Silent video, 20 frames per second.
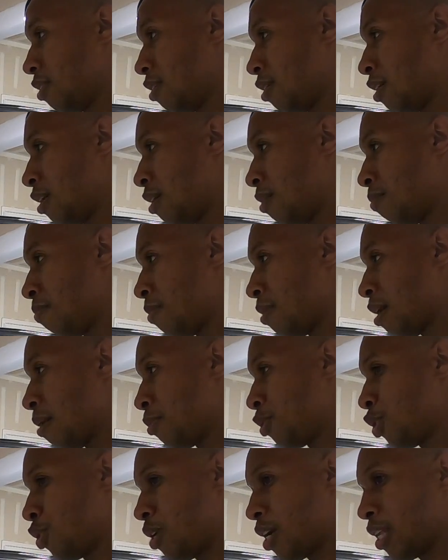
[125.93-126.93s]
I'm
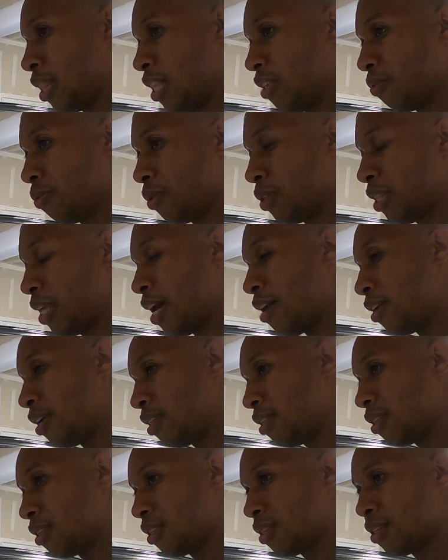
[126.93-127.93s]
sure I could live without
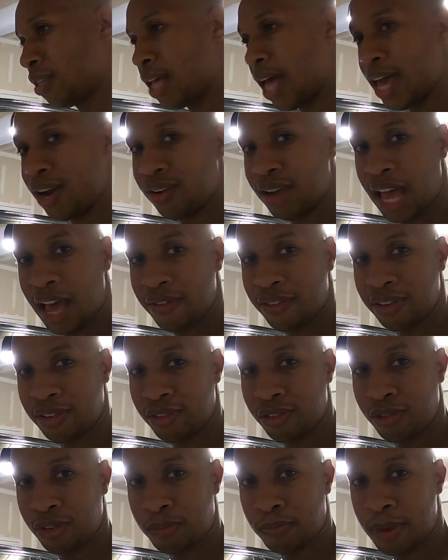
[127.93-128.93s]
it. I don't have it
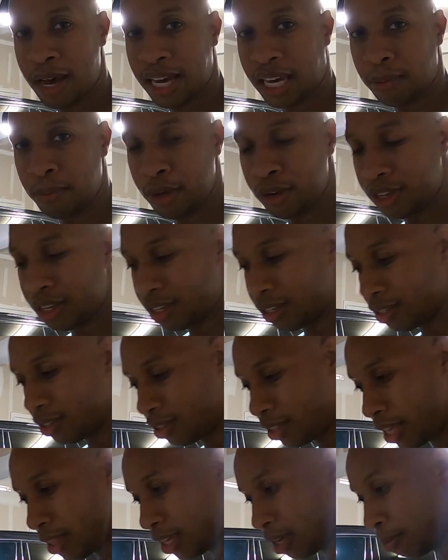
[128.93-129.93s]
with my
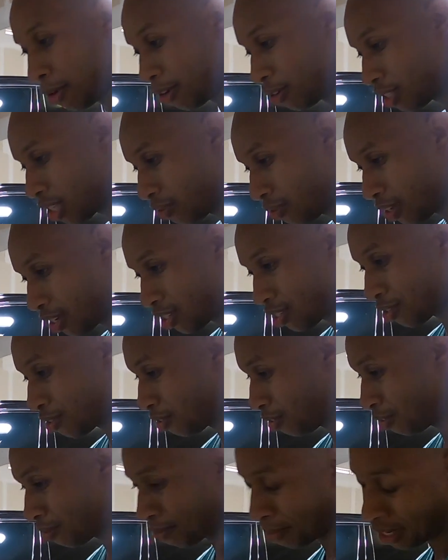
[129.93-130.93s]
daily commuter Civic,
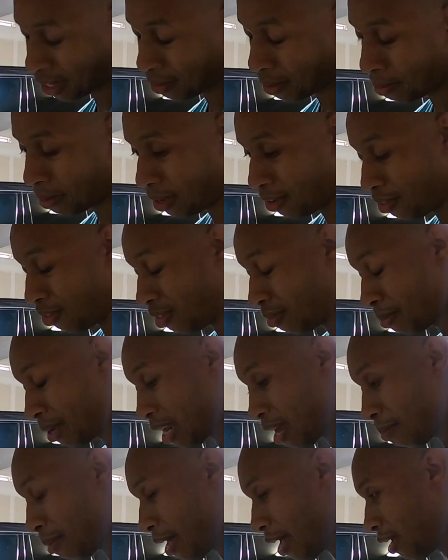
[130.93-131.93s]
so I mean, maybe it won't be
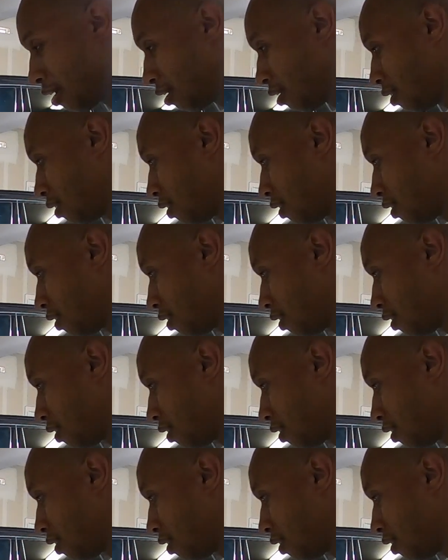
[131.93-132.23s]
that bad.